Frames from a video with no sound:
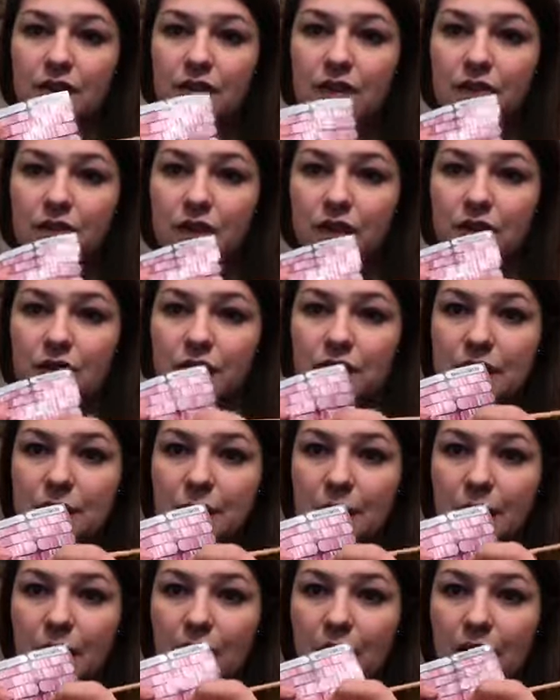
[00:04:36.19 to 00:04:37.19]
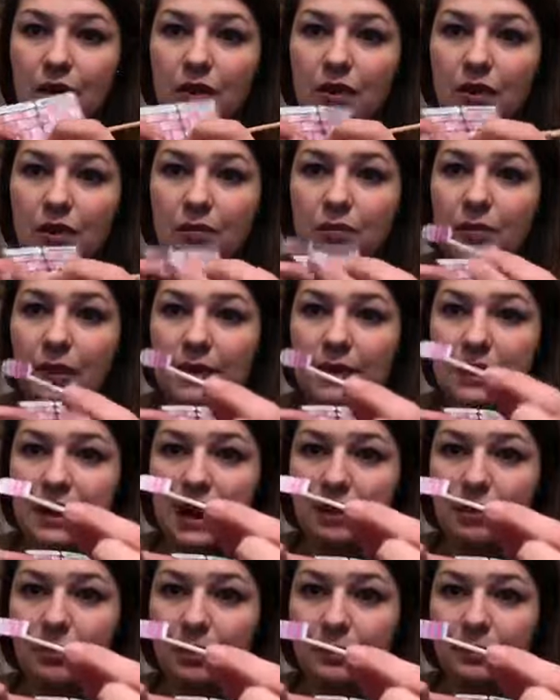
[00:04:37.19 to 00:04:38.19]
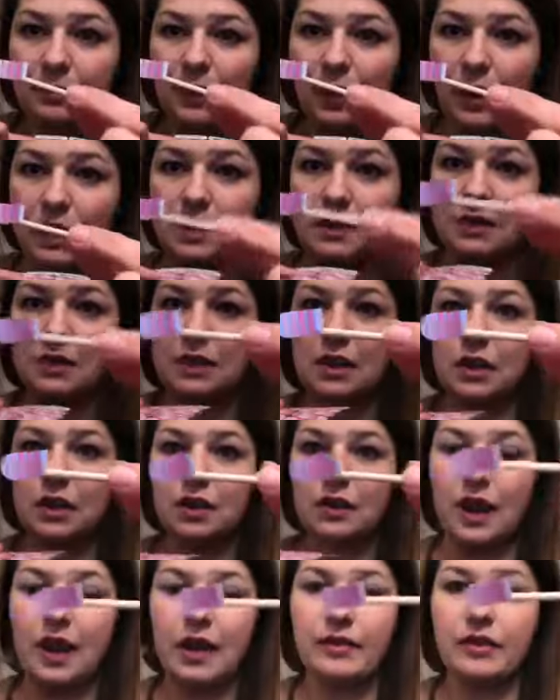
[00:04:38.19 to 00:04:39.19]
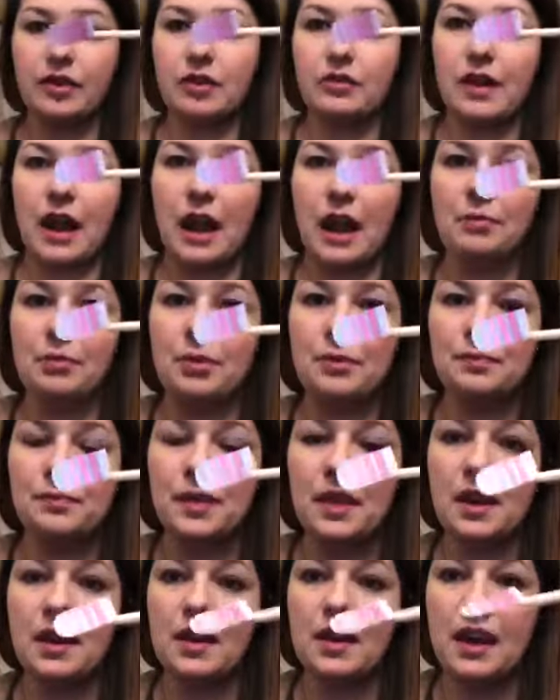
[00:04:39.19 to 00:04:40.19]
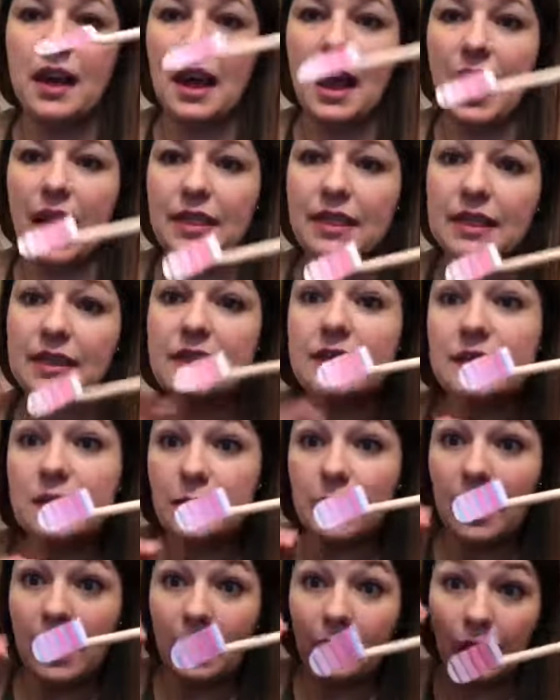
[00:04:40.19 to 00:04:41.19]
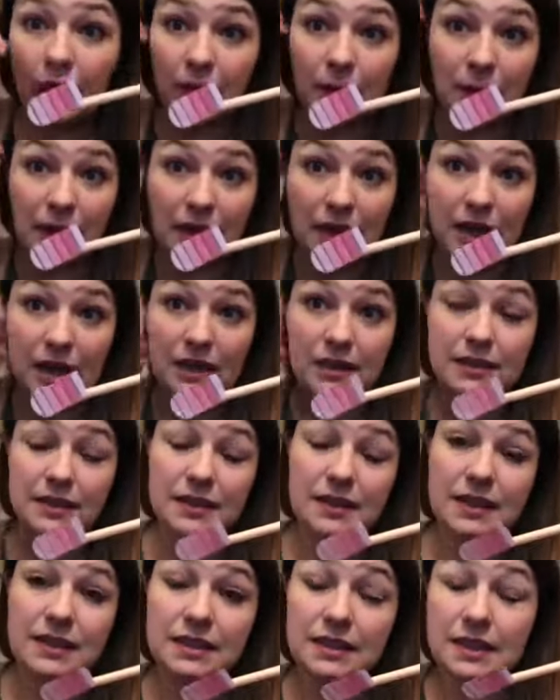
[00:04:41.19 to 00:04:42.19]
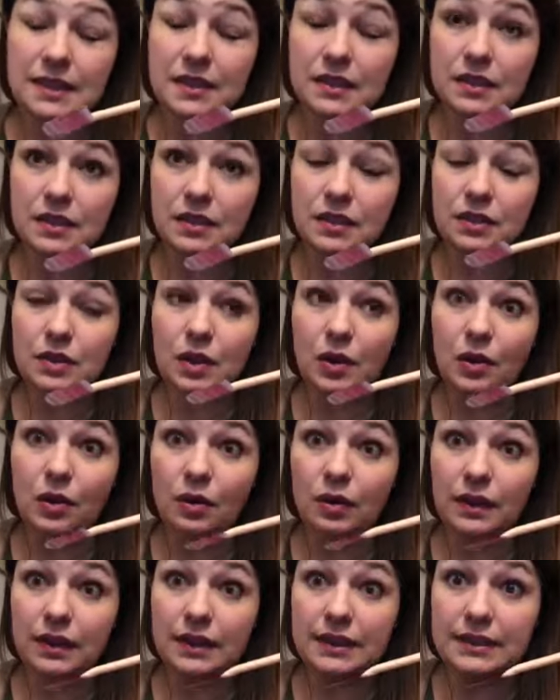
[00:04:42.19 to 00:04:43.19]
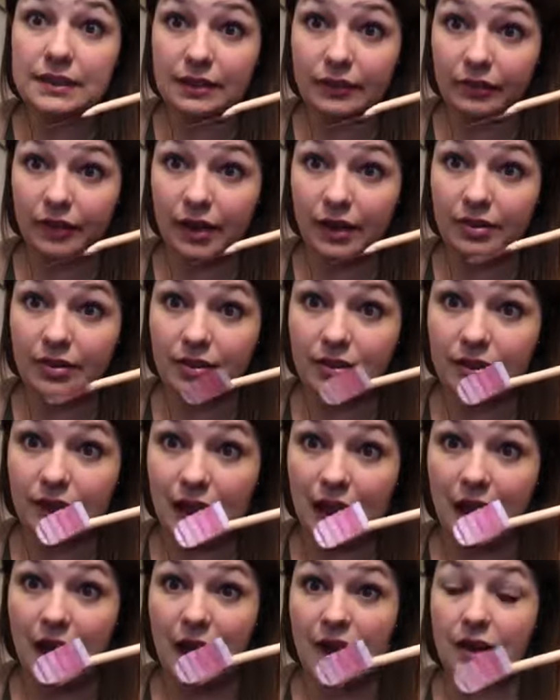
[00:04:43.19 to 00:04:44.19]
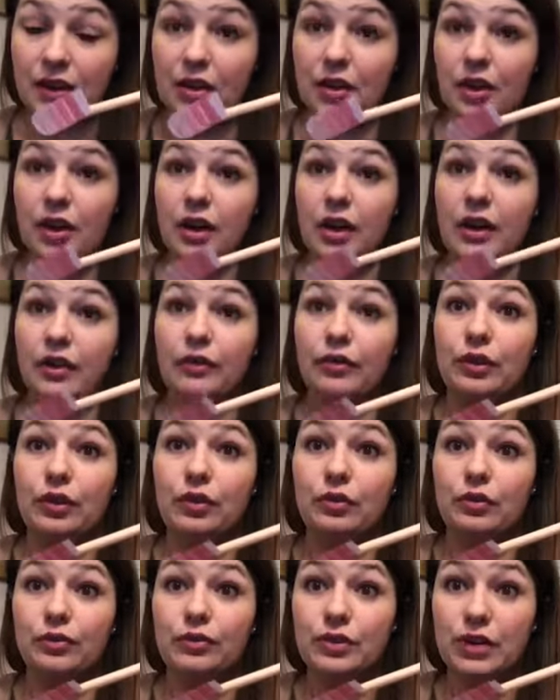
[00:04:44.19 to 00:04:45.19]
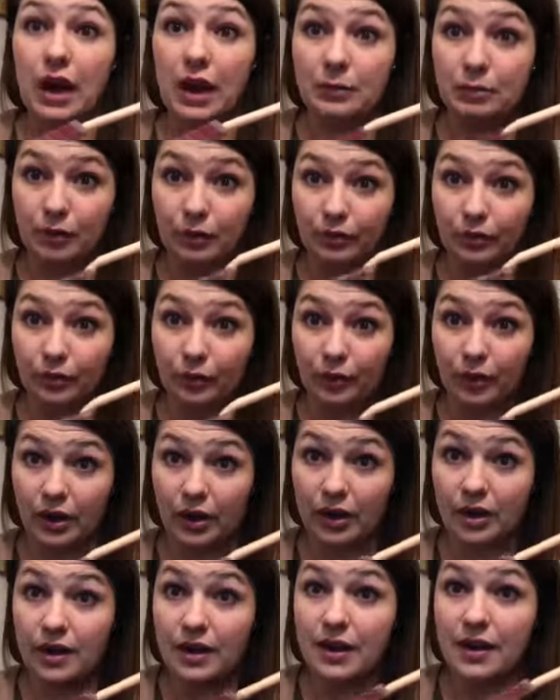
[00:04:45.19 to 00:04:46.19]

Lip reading: So you just want to pick that up. Okay, so now you have your wrap. And this is the way I recommend, and this is totally different than if you've tried before.